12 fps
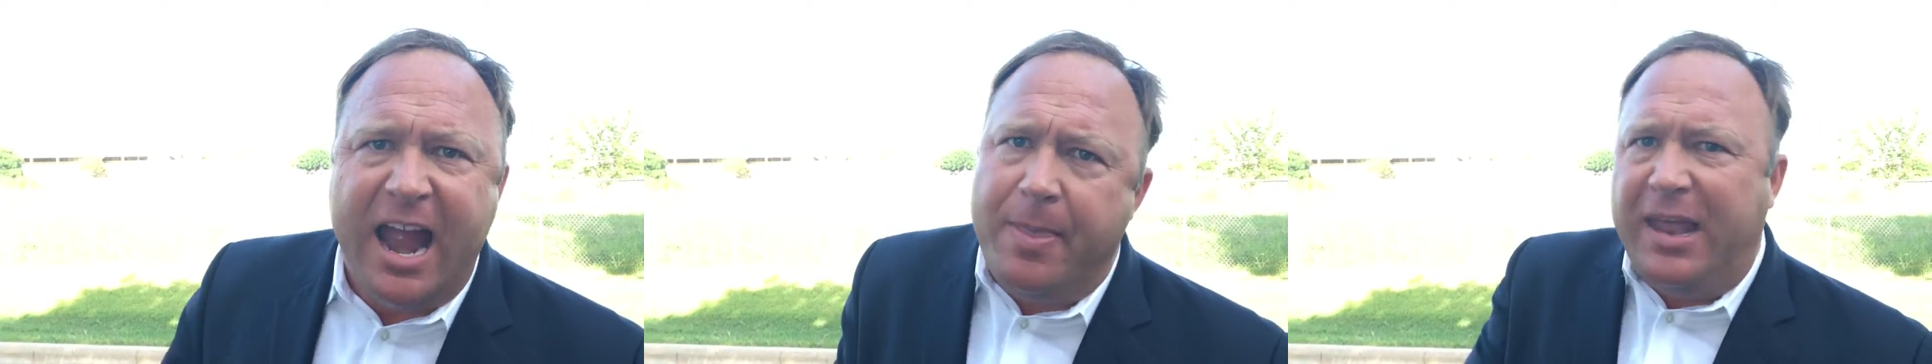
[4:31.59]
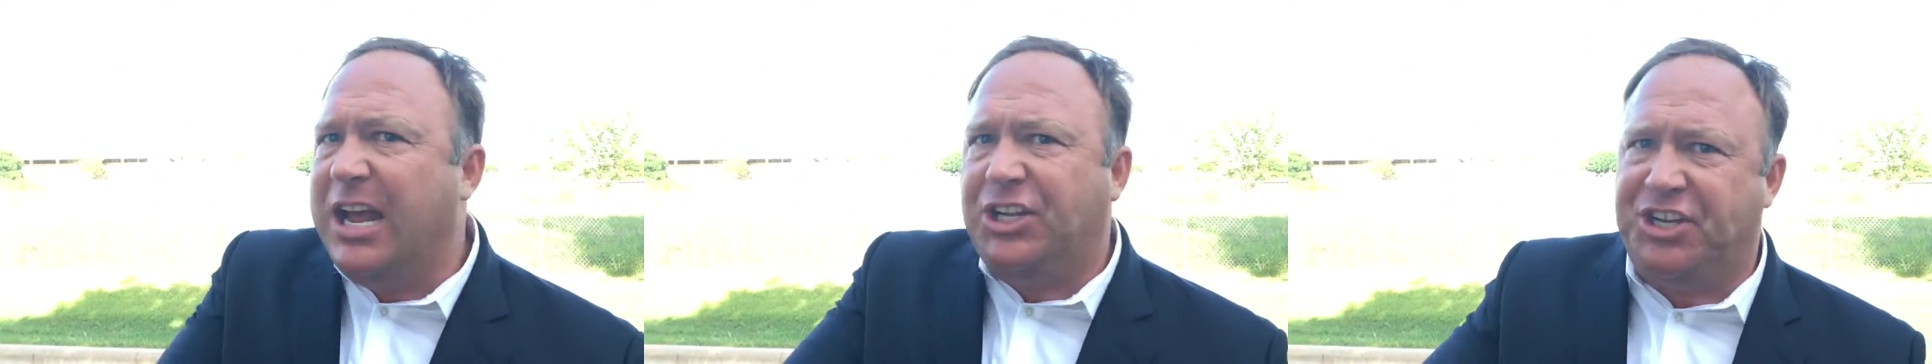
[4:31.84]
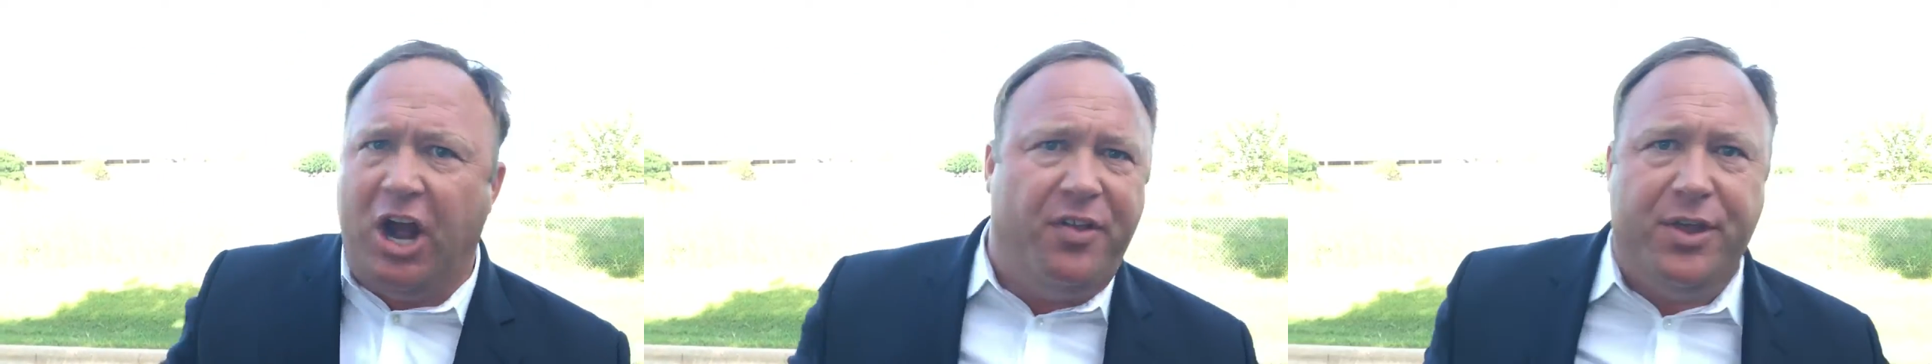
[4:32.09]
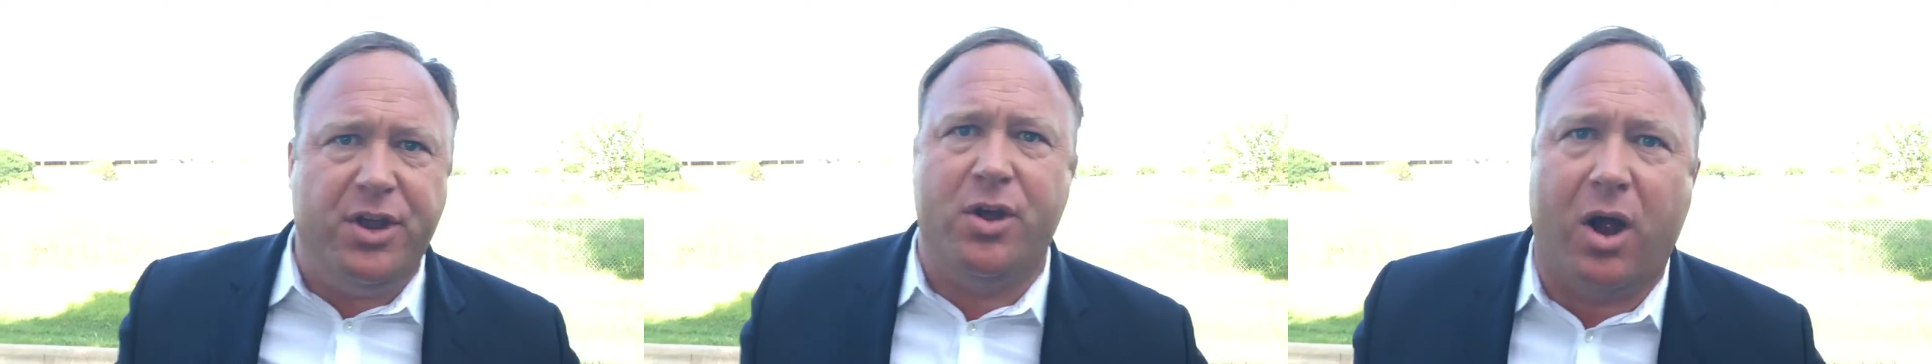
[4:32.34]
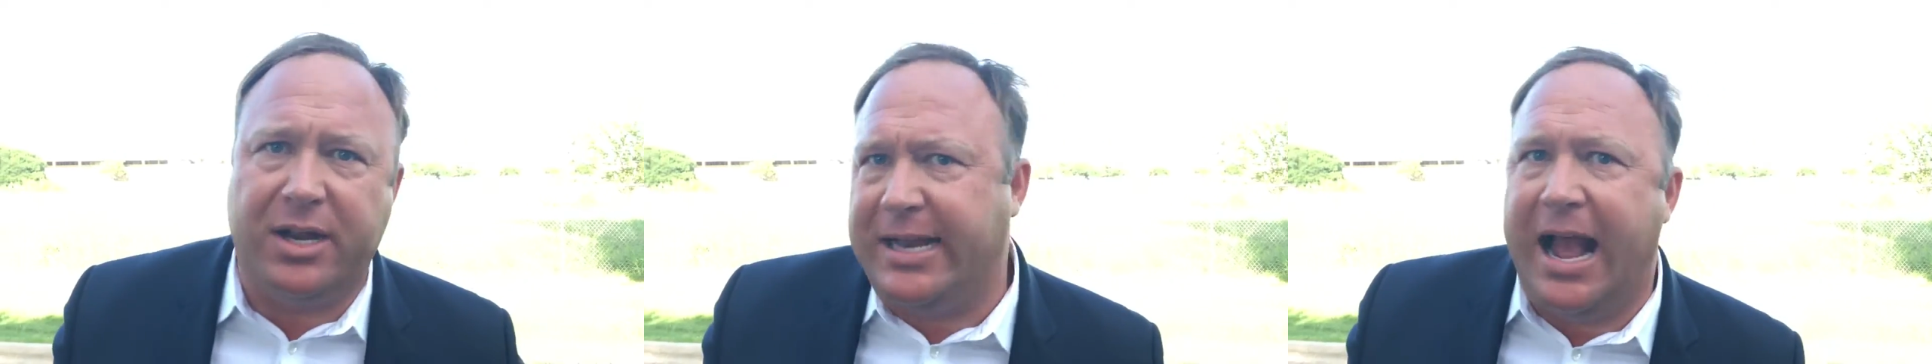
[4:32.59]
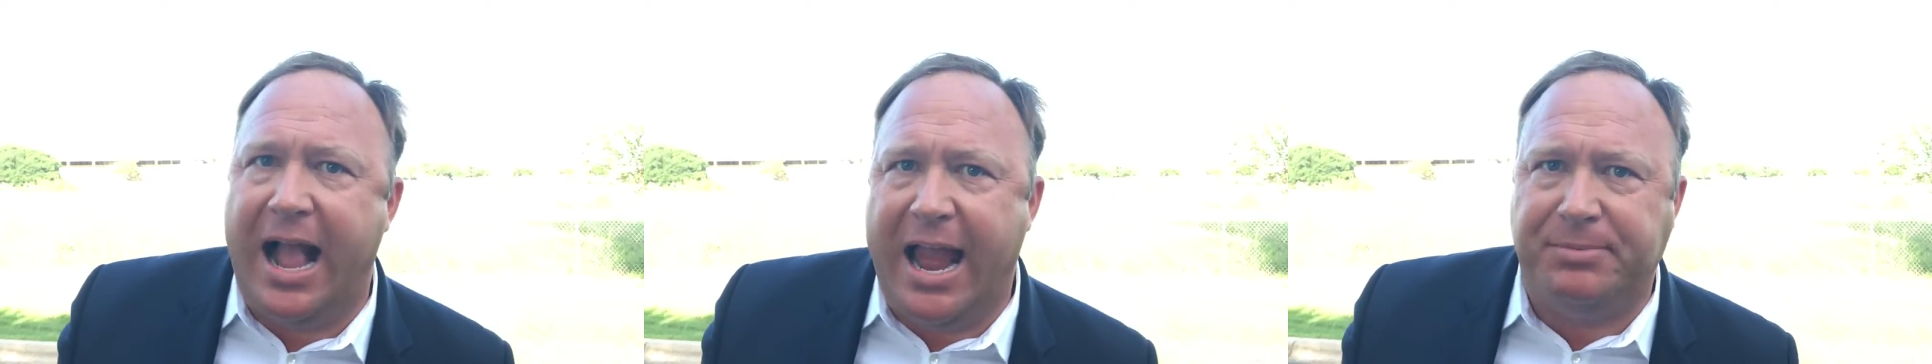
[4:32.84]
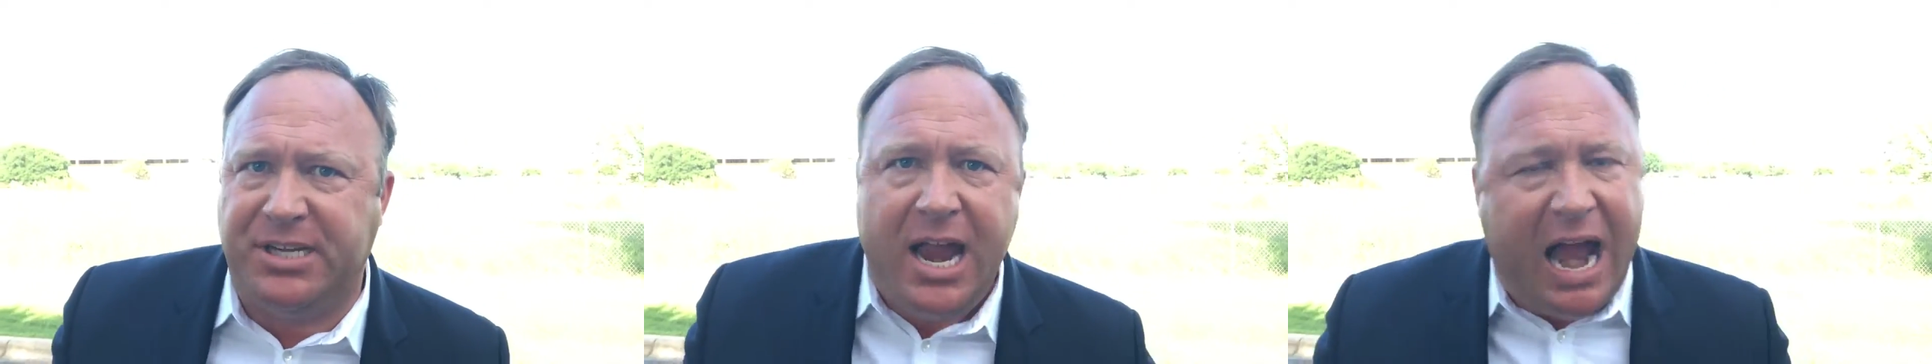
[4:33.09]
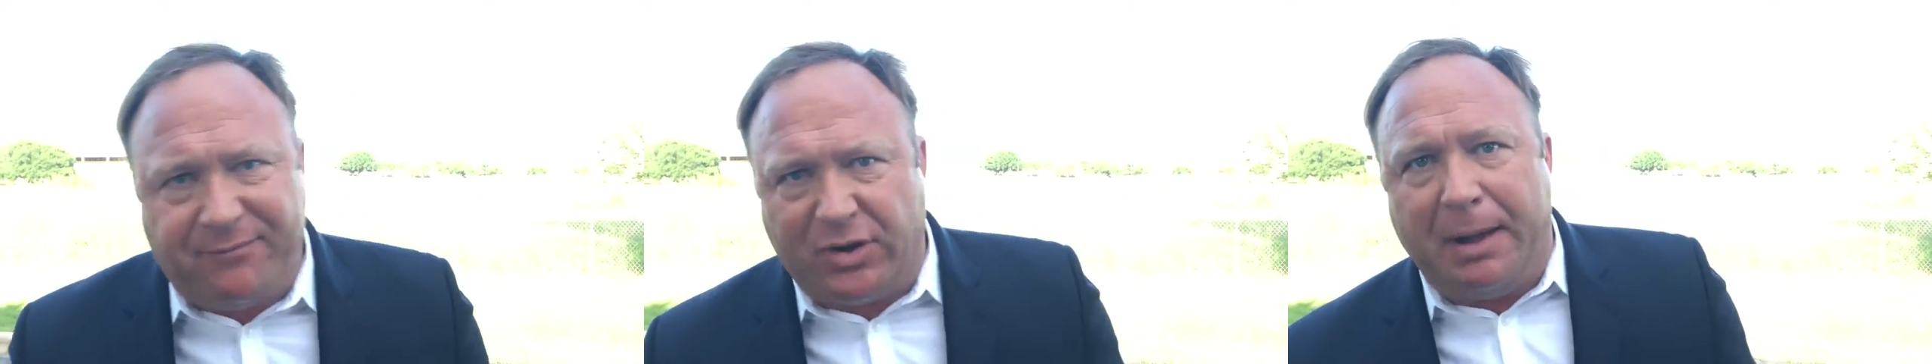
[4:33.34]
and then I show the New York Times
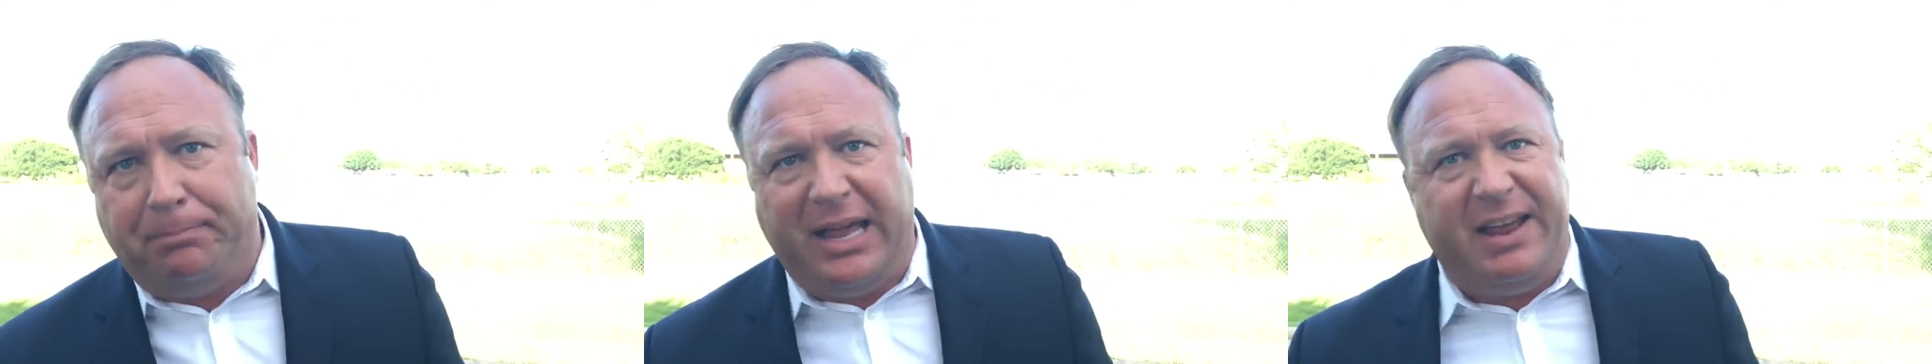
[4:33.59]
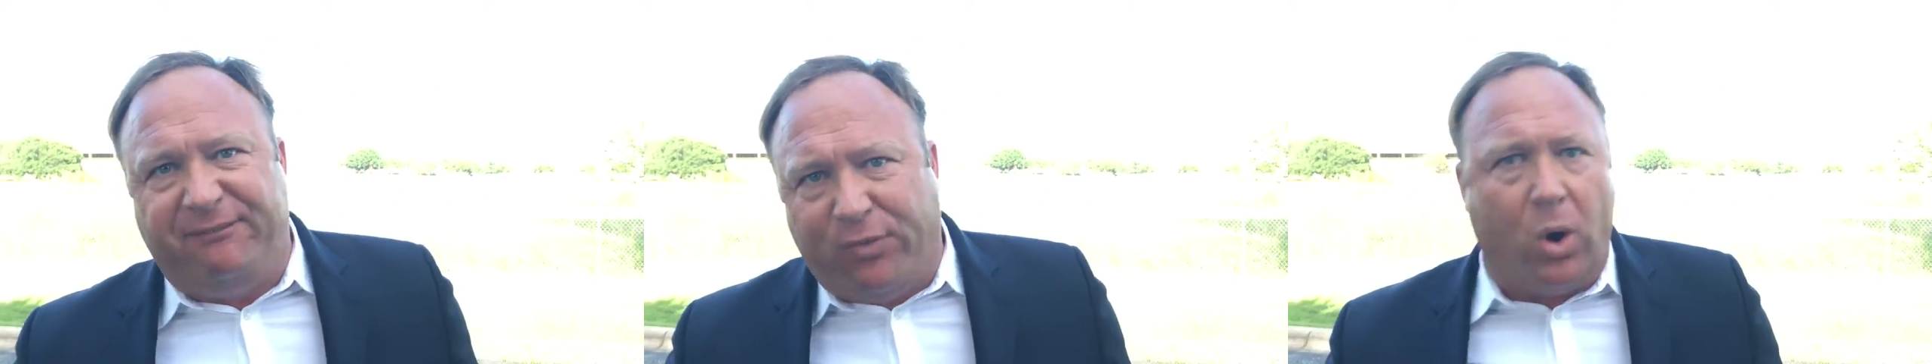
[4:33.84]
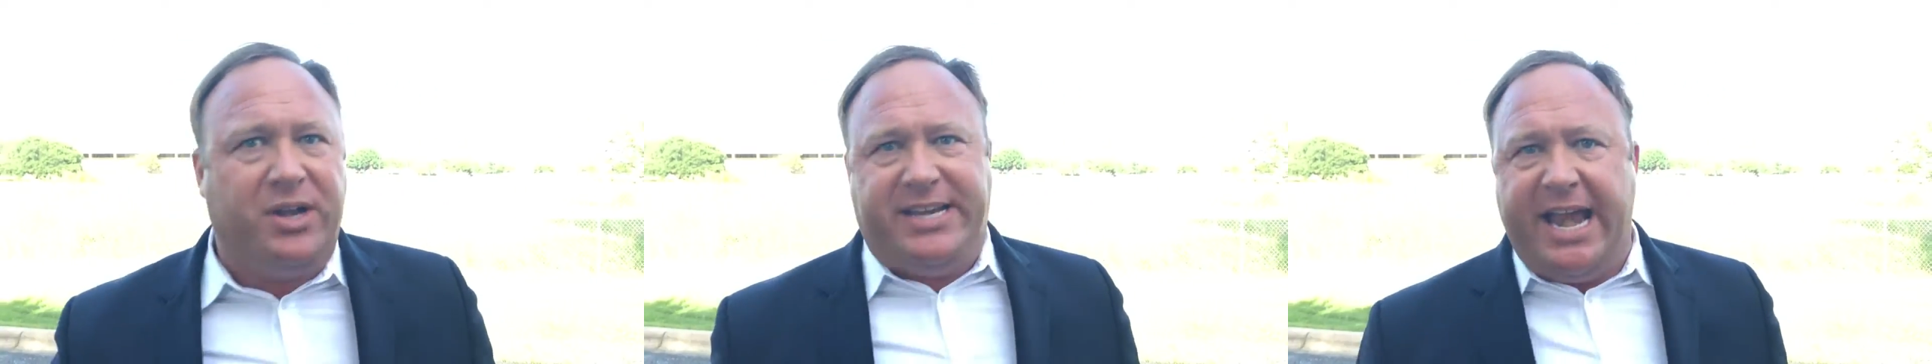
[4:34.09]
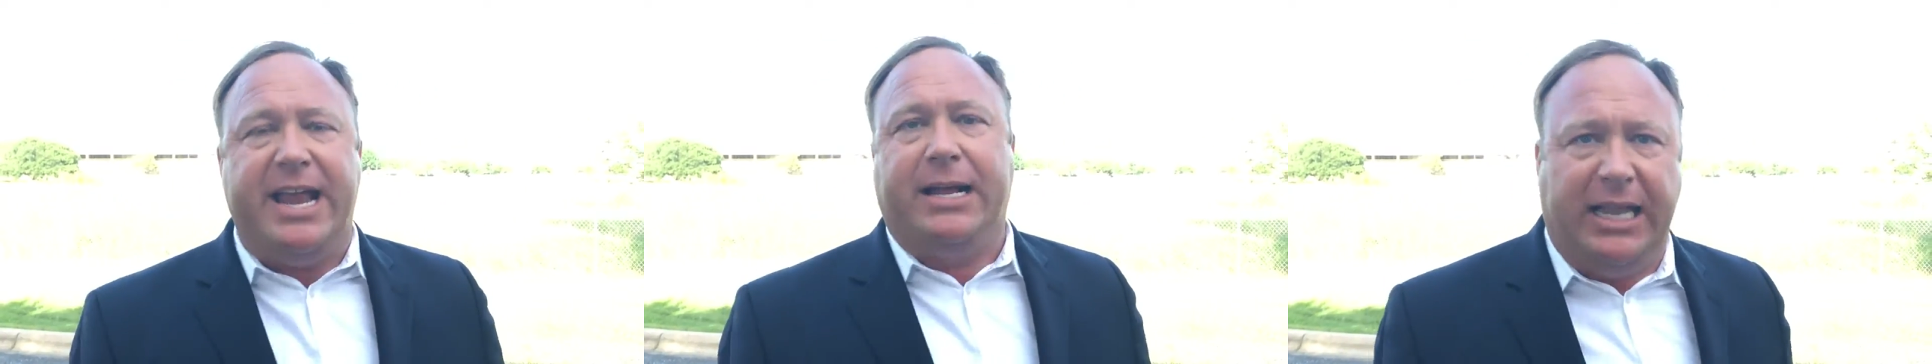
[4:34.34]
after I play 14